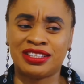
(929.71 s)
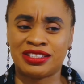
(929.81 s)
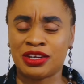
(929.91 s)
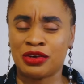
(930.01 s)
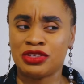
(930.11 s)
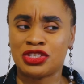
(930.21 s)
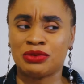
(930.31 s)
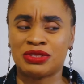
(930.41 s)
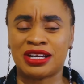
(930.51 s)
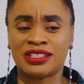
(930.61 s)
tell you she
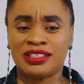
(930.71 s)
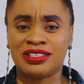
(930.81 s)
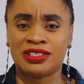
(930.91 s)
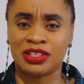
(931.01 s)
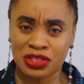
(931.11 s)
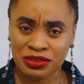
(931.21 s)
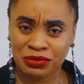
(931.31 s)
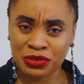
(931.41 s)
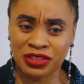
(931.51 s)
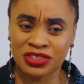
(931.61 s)
was actually searching
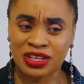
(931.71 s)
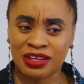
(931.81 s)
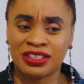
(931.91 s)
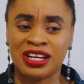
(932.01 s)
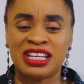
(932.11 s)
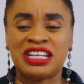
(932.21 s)
for a child?